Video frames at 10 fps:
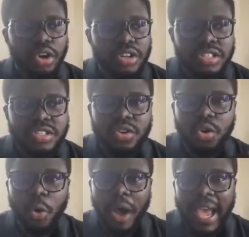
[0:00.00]
should
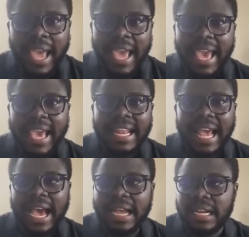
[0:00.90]
not go
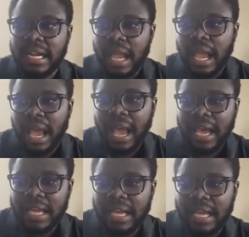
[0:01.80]
ahead and
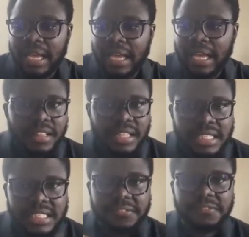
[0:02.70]

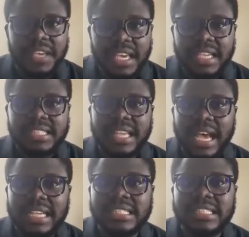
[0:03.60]
leave this
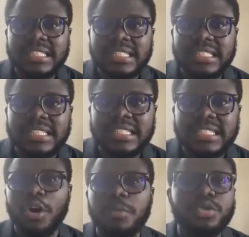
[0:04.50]
phase as if
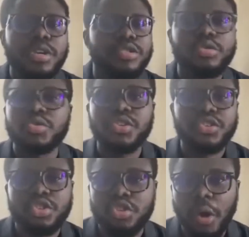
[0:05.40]
their life has
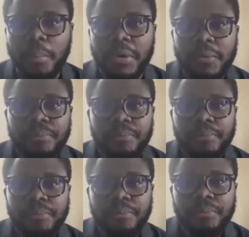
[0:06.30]
come to a total
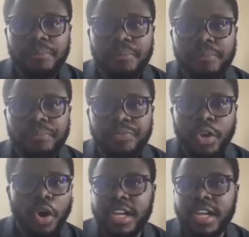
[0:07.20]
stop or a